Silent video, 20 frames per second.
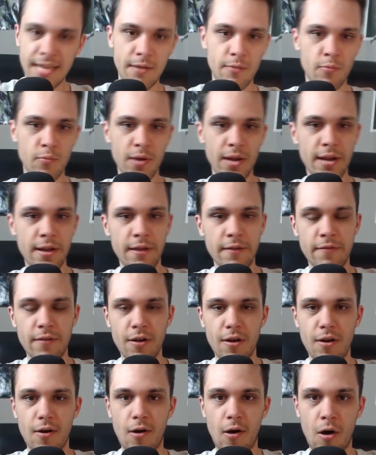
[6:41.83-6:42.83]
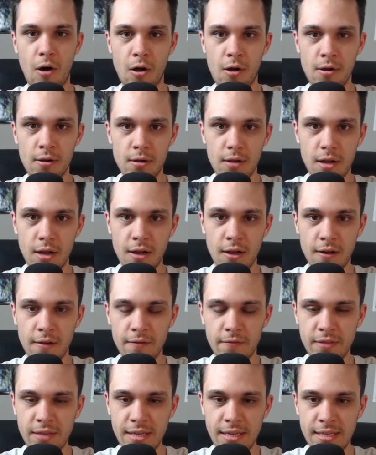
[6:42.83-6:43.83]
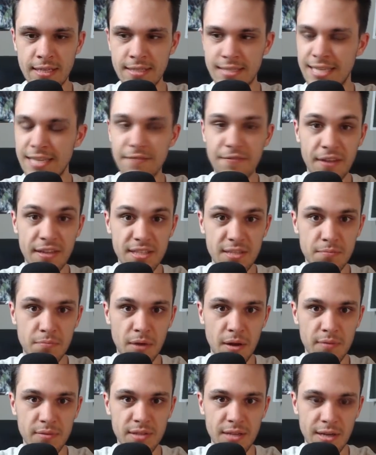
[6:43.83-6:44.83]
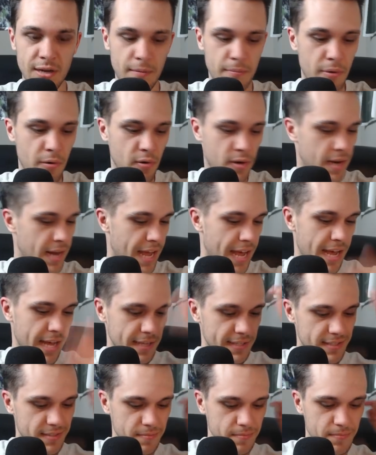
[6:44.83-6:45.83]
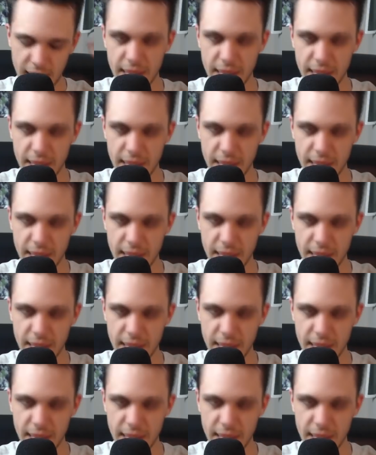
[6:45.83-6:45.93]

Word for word: get rid of all of the defense buffs that your opponent has.